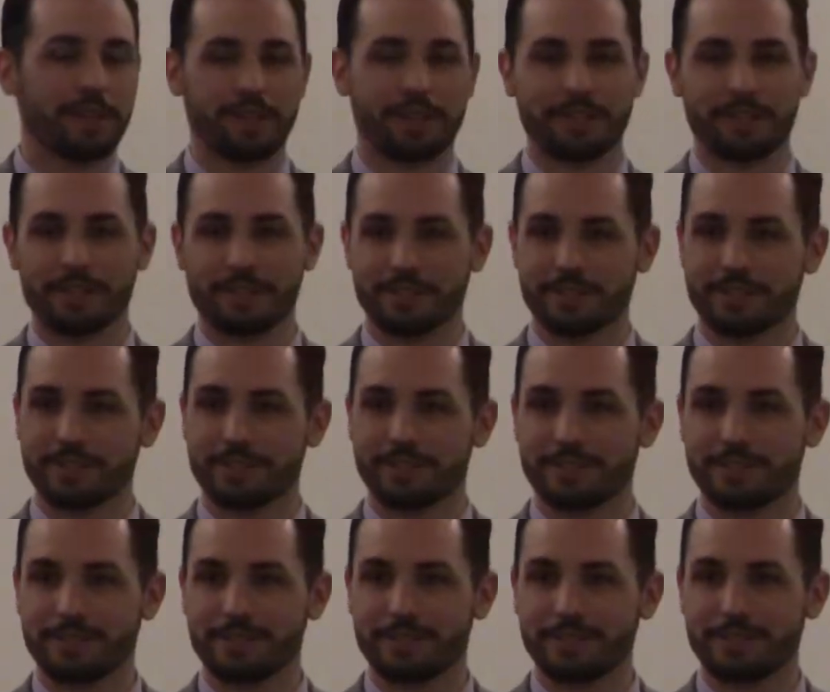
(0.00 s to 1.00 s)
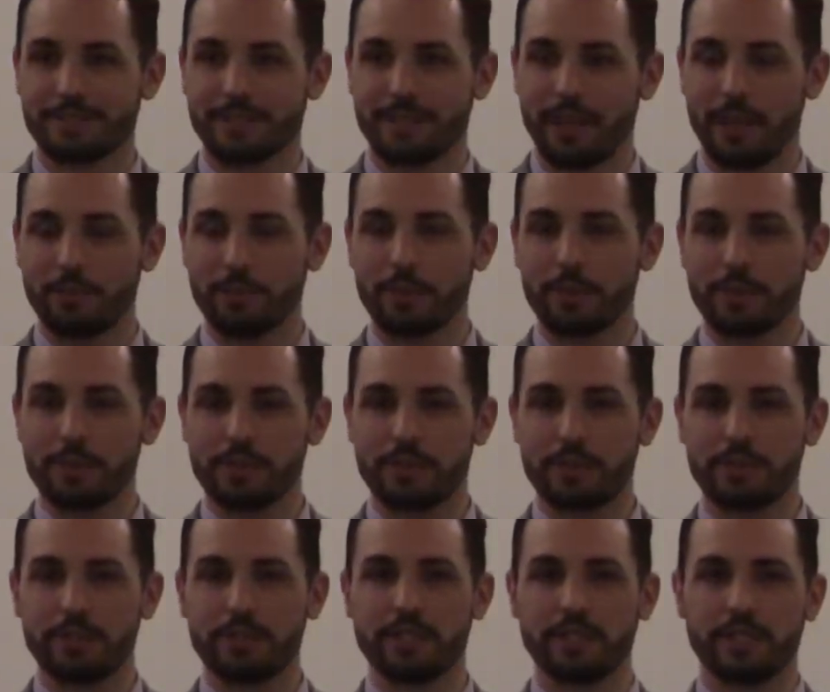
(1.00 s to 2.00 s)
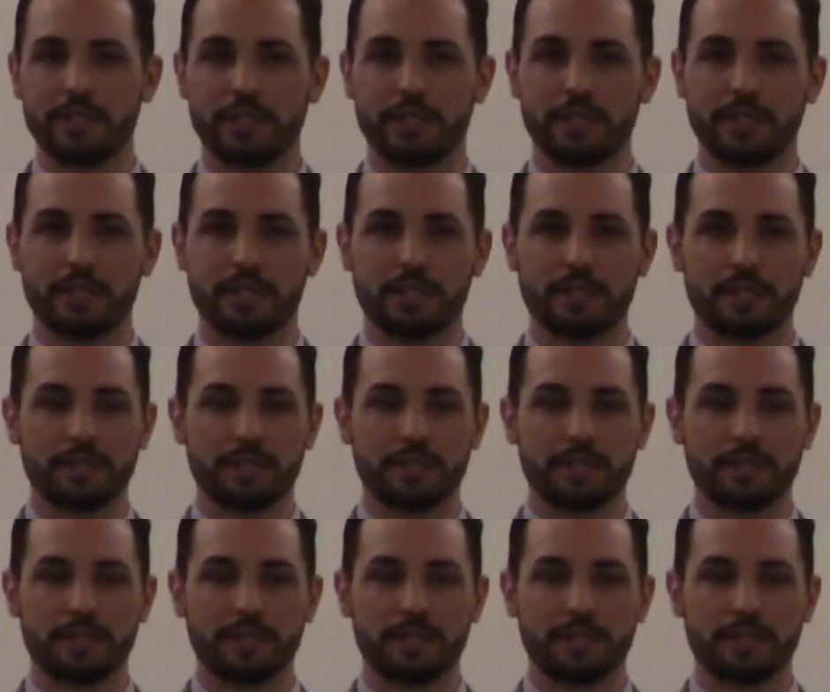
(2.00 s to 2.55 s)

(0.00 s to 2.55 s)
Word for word: others, help those that are in need.